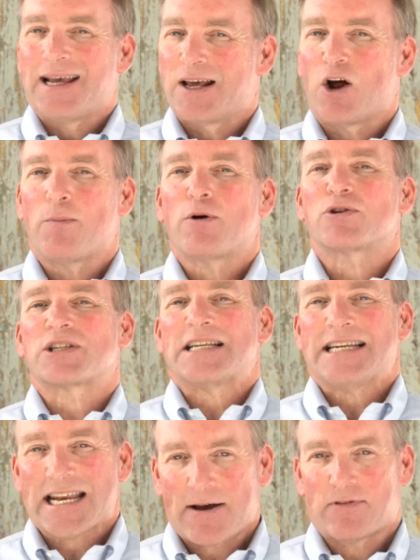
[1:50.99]
It almost
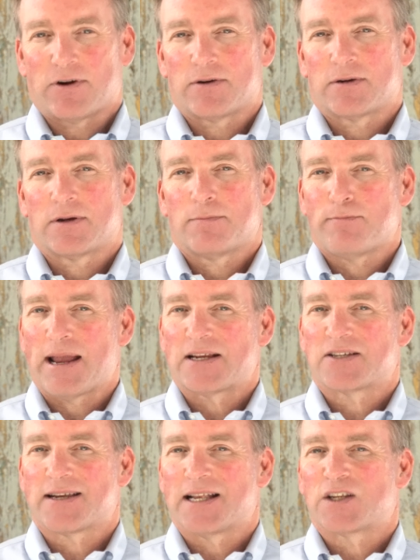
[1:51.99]
never
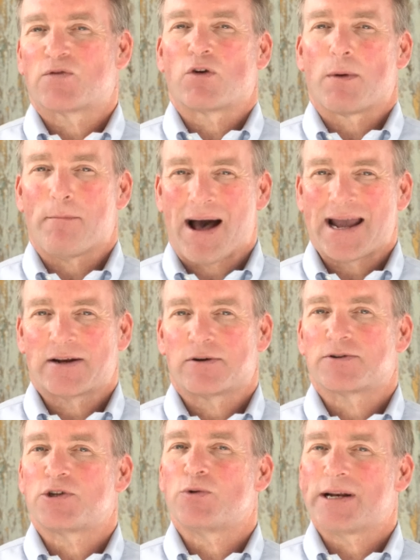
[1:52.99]
makes sense for a
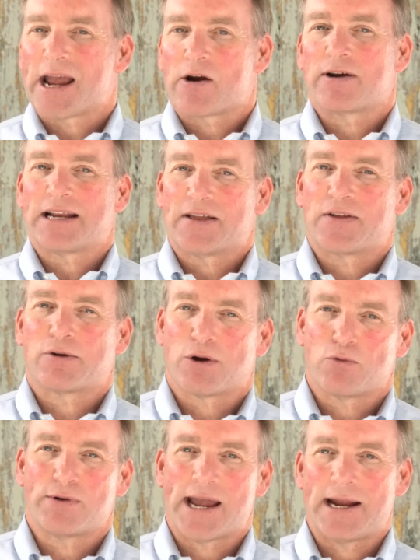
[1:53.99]
minor to inherit in their
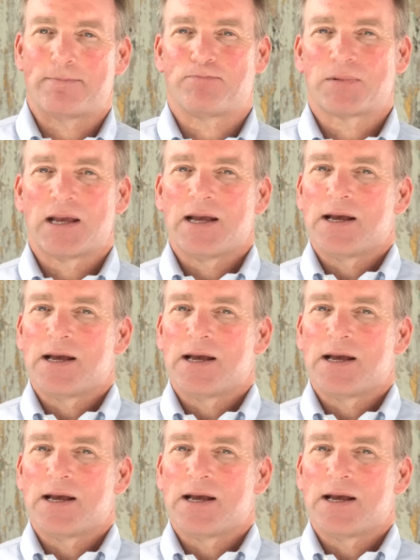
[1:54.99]
own name.